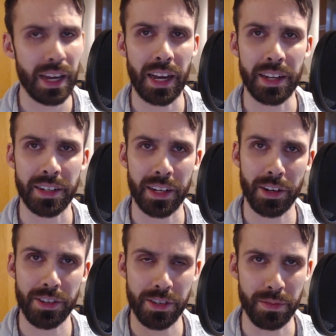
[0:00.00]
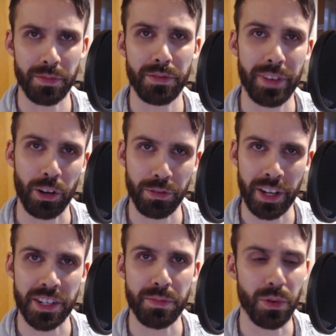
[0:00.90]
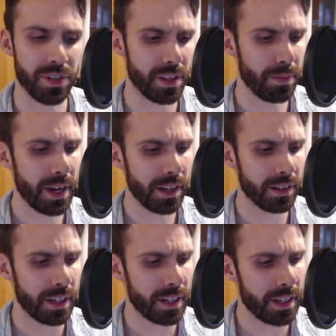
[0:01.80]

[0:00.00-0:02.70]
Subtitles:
and I got some Final Fantasy books in the mail,